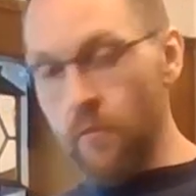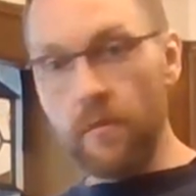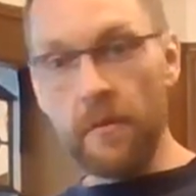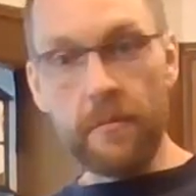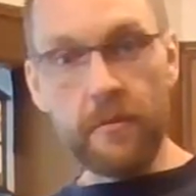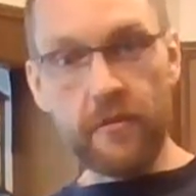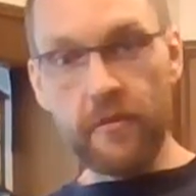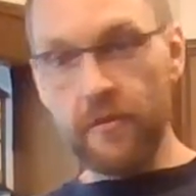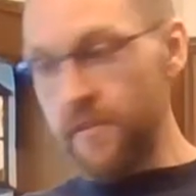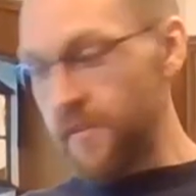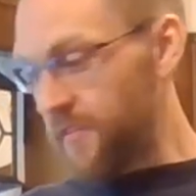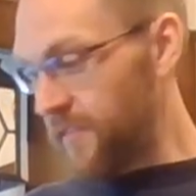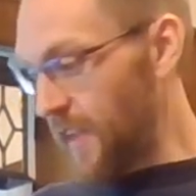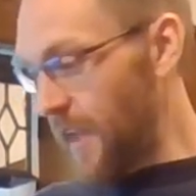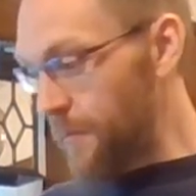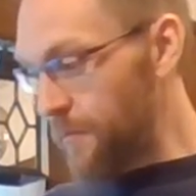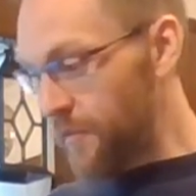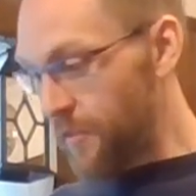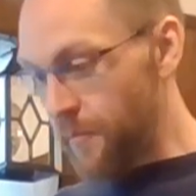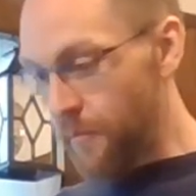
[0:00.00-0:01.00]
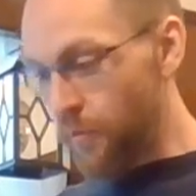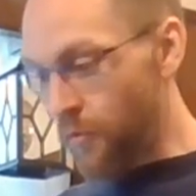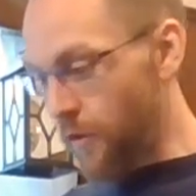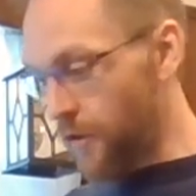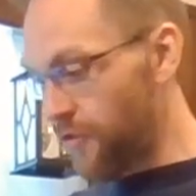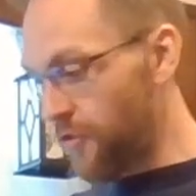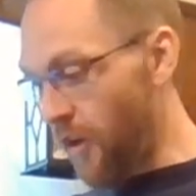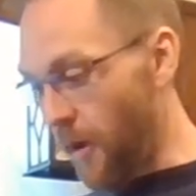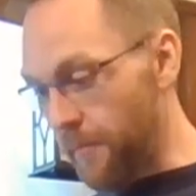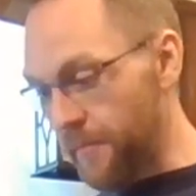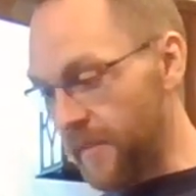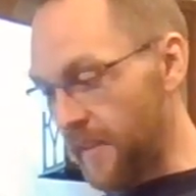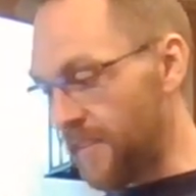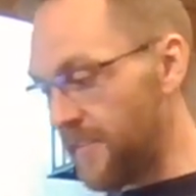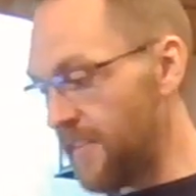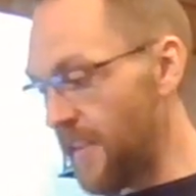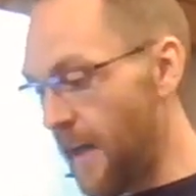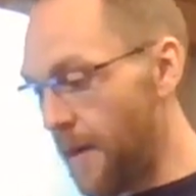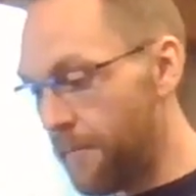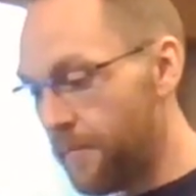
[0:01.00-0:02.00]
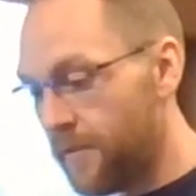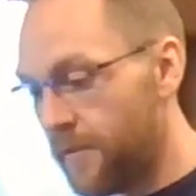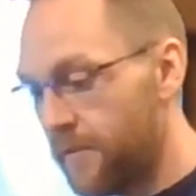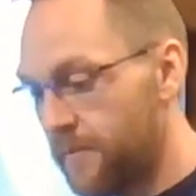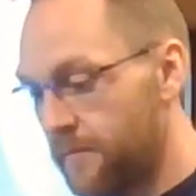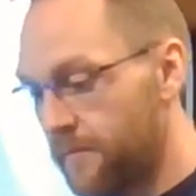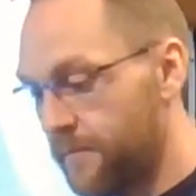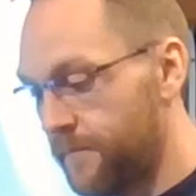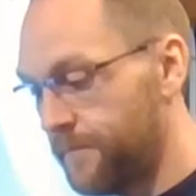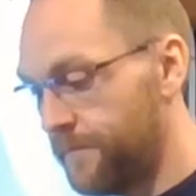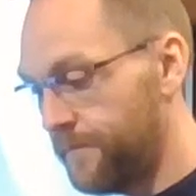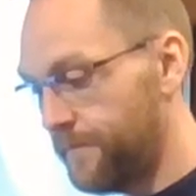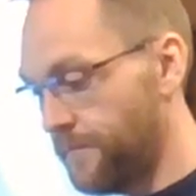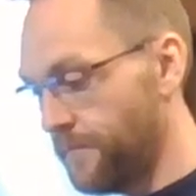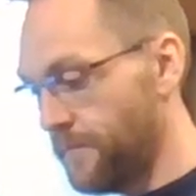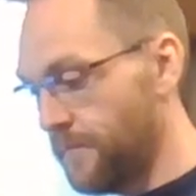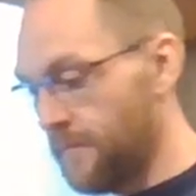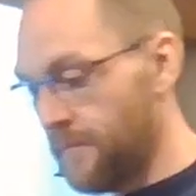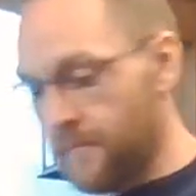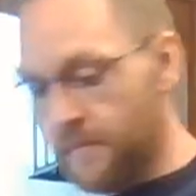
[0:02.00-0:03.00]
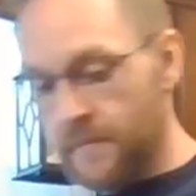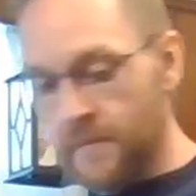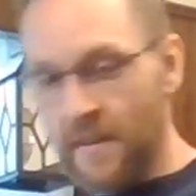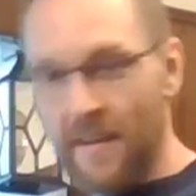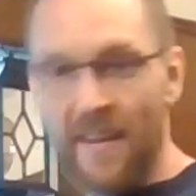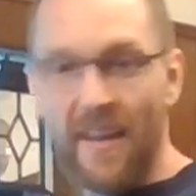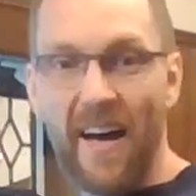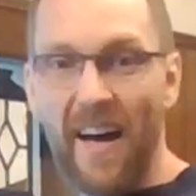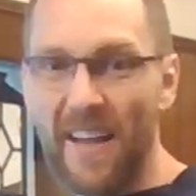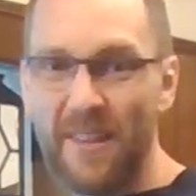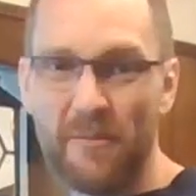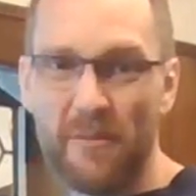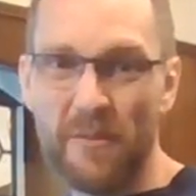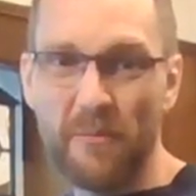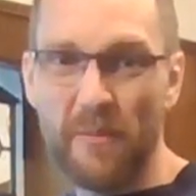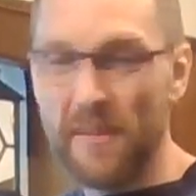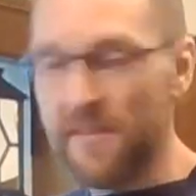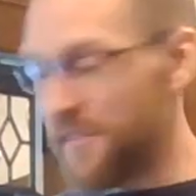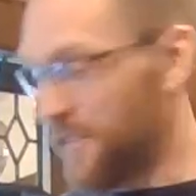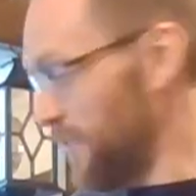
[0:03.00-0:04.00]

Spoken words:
We would do the same with the pork chops, except I don't want to waste